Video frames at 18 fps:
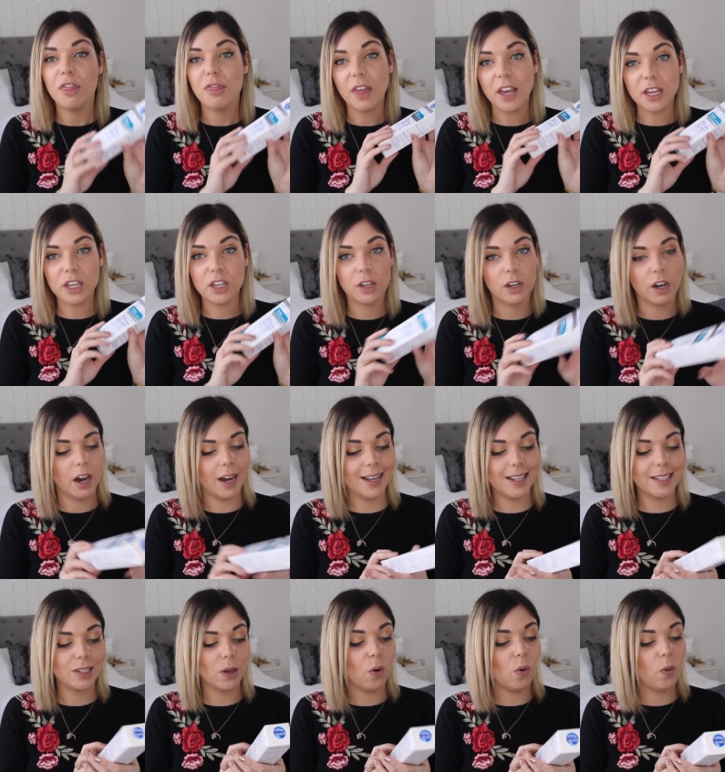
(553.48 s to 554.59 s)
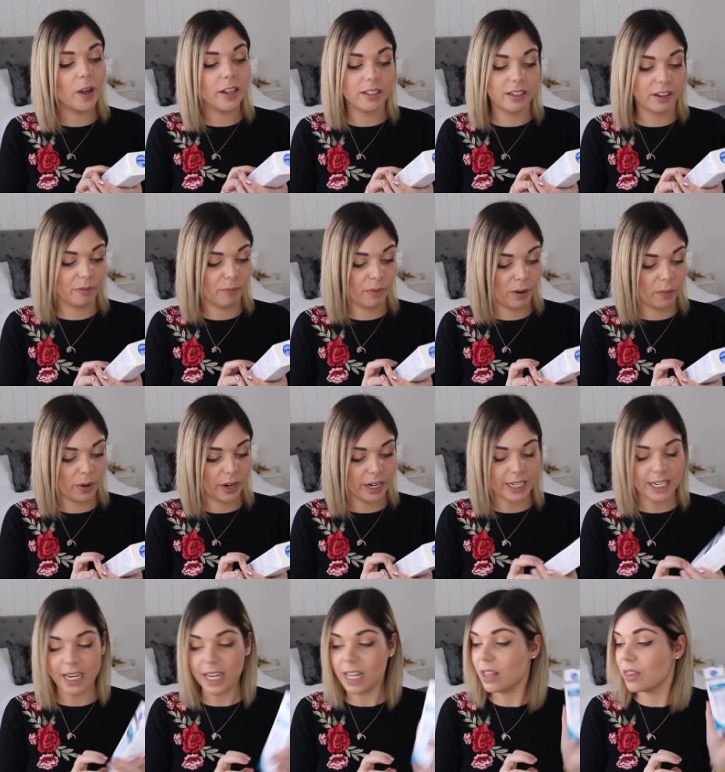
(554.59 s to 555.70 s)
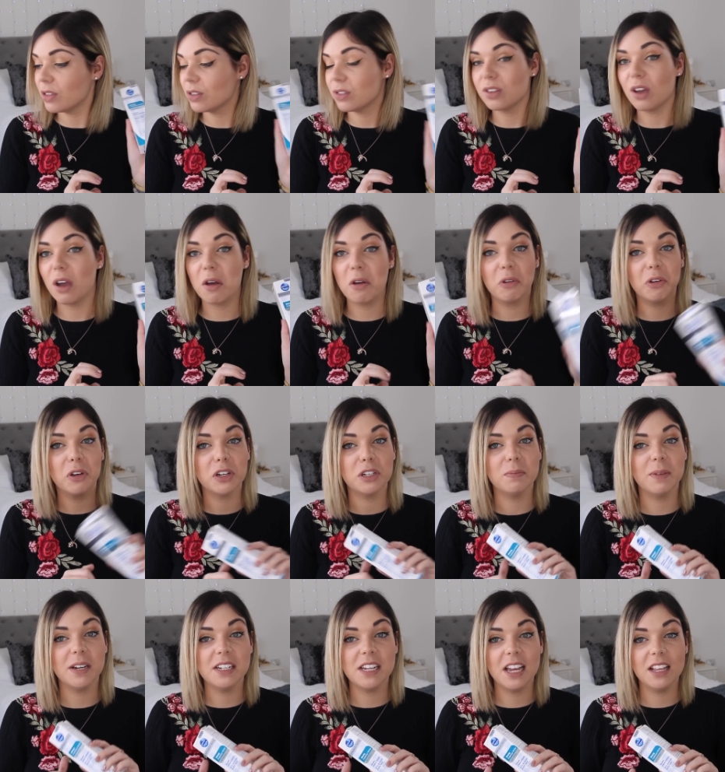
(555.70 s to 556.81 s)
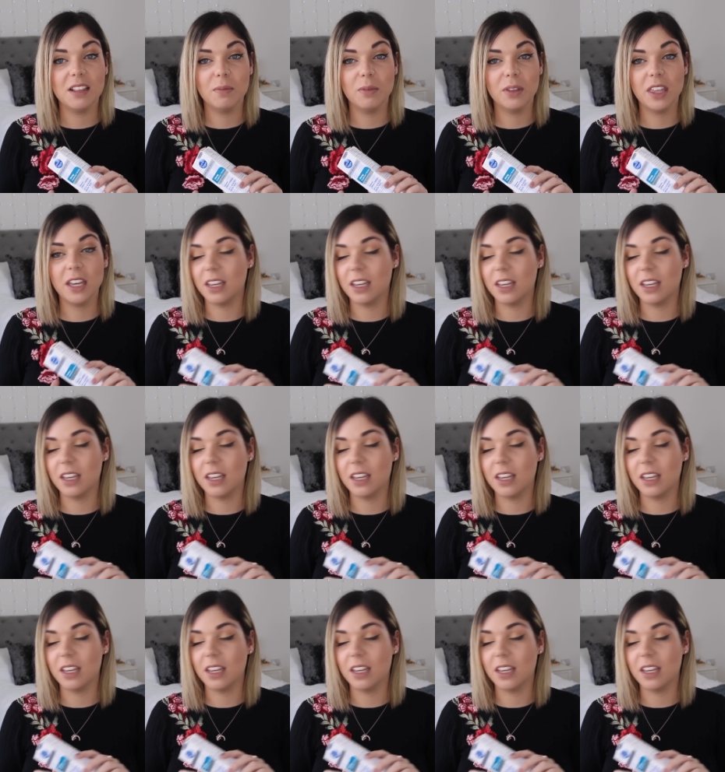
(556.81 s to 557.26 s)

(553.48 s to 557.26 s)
Thank you guys, always love my white teeth, so good to maintain them with